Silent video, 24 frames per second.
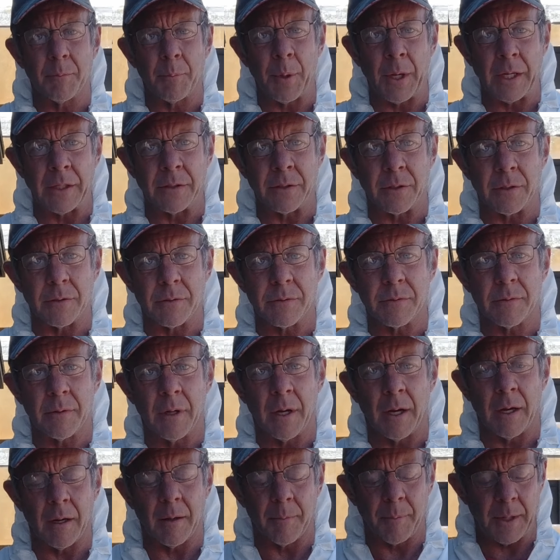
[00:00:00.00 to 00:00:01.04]
painter
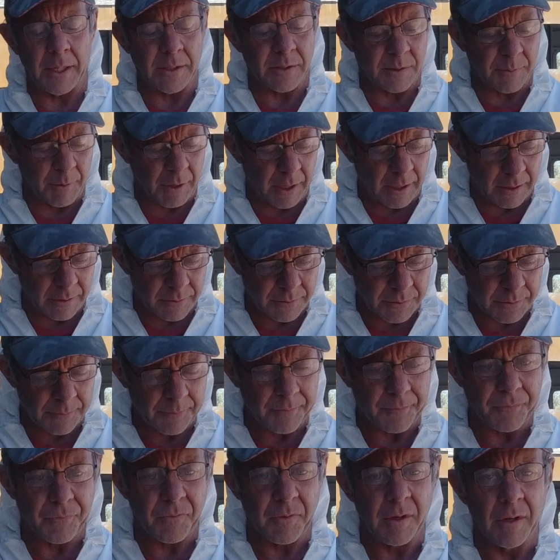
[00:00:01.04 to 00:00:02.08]
uh, paint sprayers.
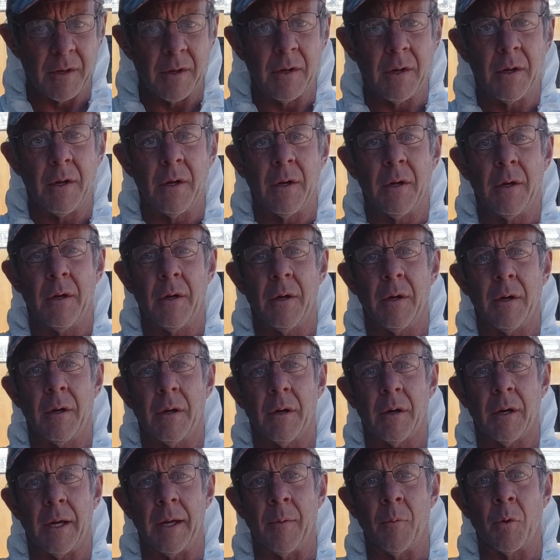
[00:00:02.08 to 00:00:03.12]

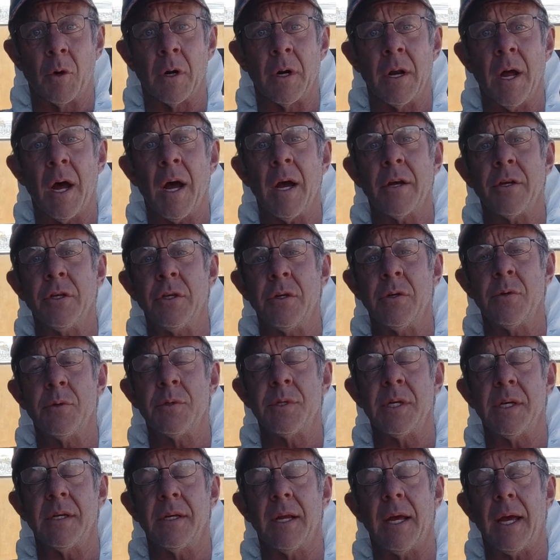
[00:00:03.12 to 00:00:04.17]
And we're not
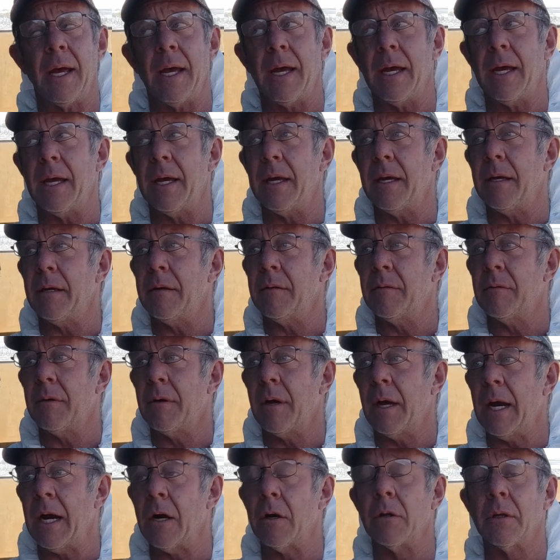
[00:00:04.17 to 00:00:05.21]
using a
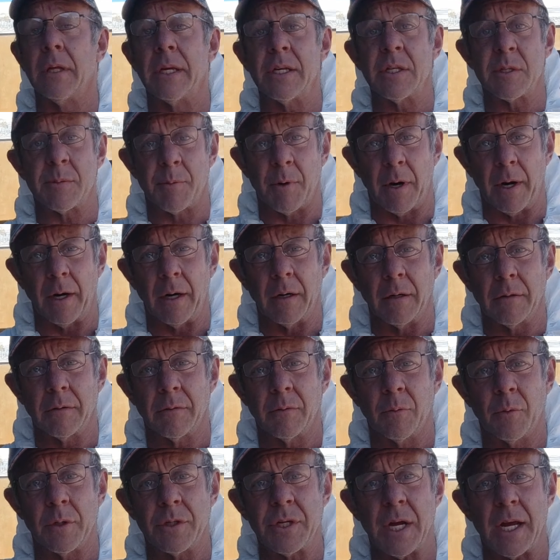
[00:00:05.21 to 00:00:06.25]
airless sprayer,
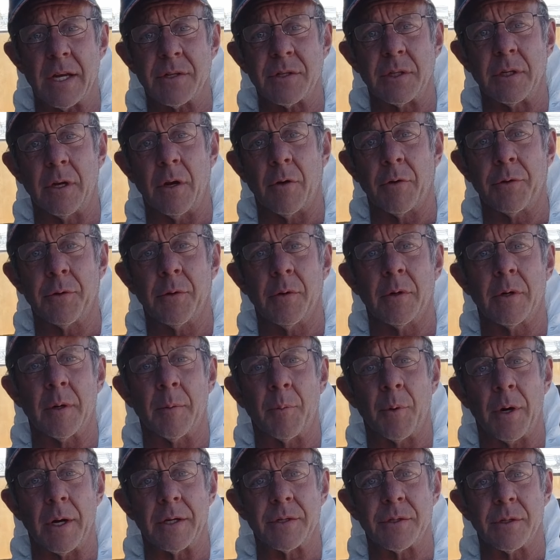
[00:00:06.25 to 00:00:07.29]
which has to go through a
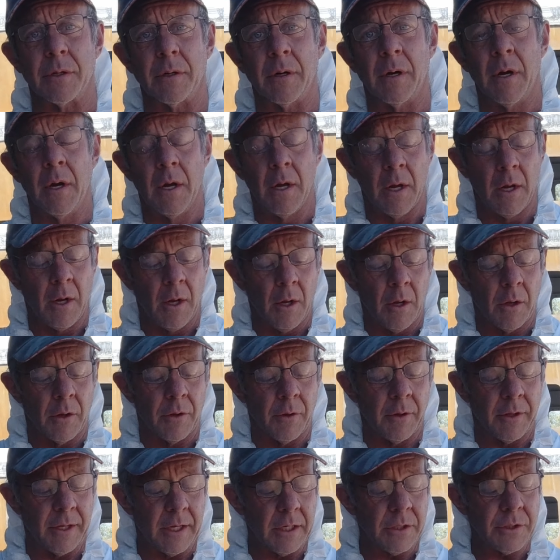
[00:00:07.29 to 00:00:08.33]
compressor.
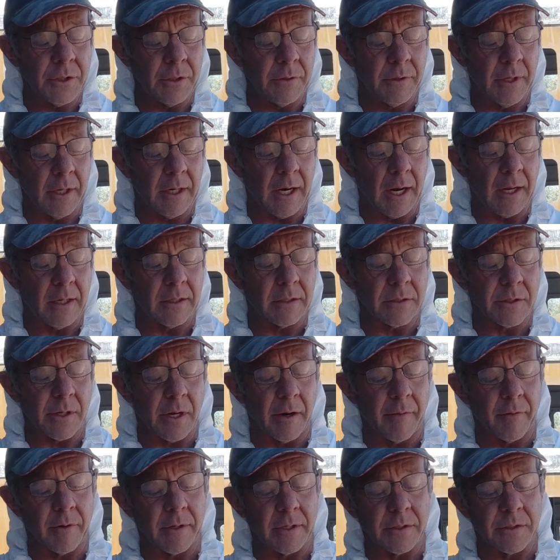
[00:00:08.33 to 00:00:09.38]
So the issue that I
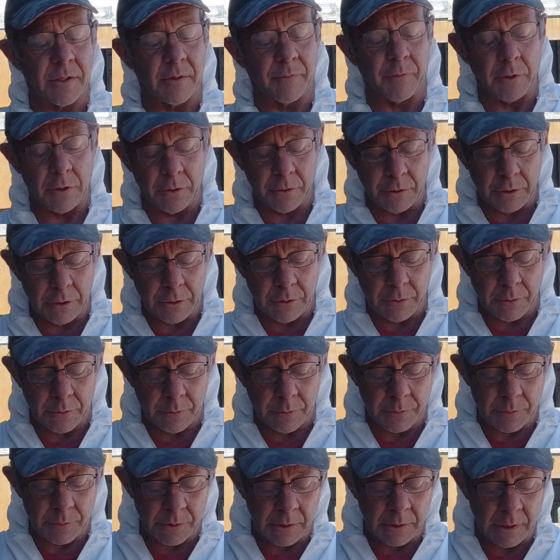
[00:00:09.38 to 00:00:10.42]
discovered is if you
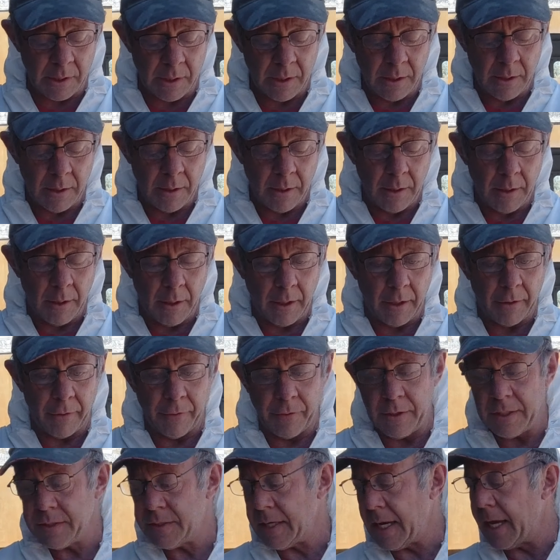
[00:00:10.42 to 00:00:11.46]
use
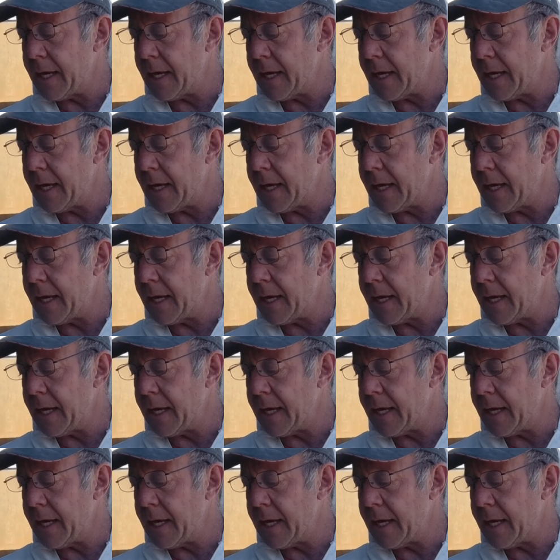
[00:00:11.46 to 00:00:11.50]
this